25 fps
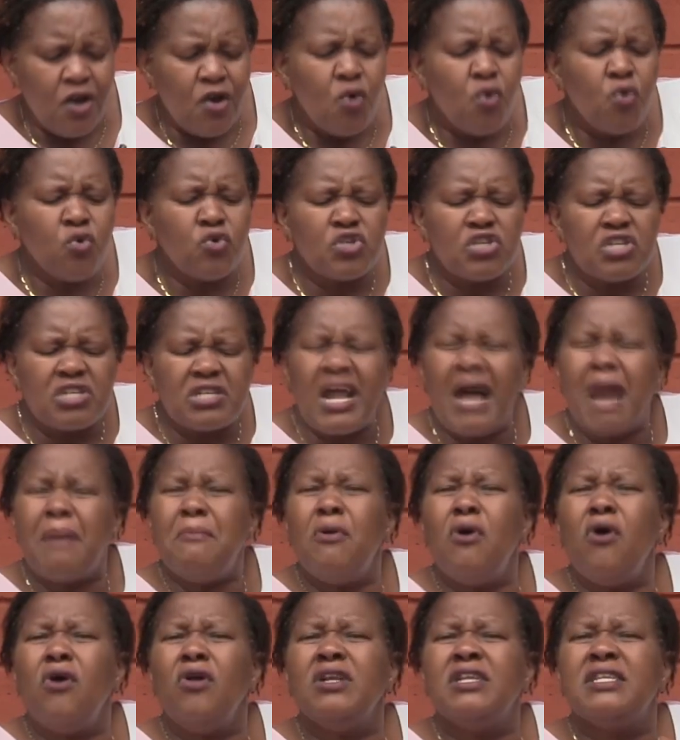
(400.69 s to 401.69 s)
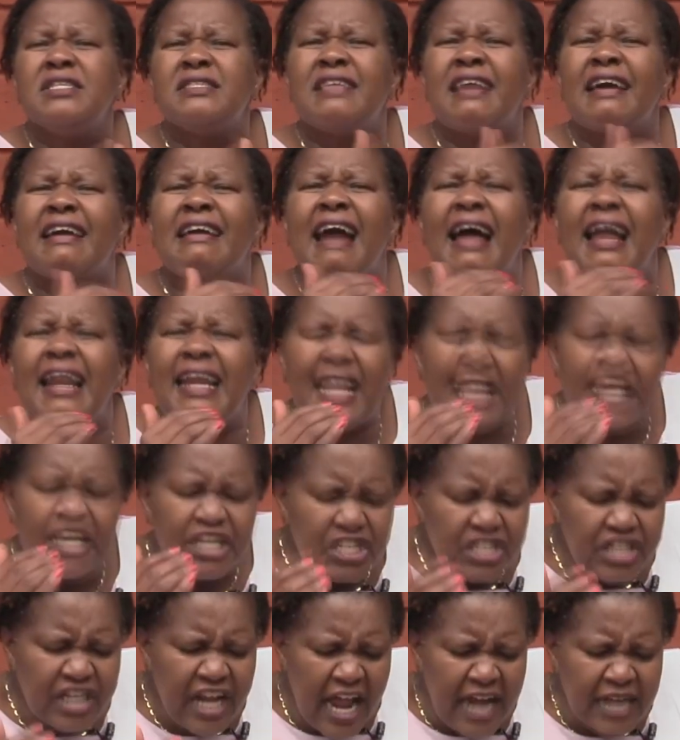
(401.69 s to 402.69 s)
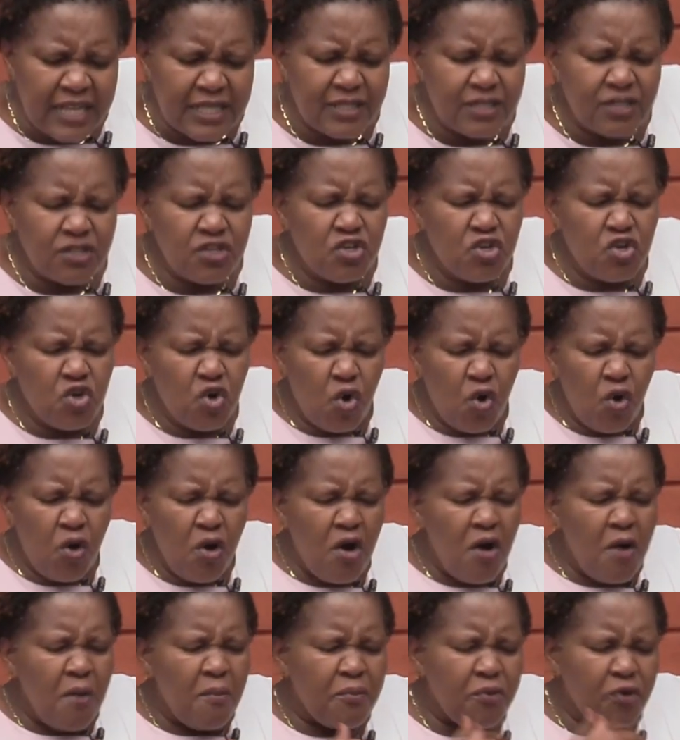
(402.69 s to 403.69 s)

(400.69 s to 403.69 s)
who troubled the Galatians, you know,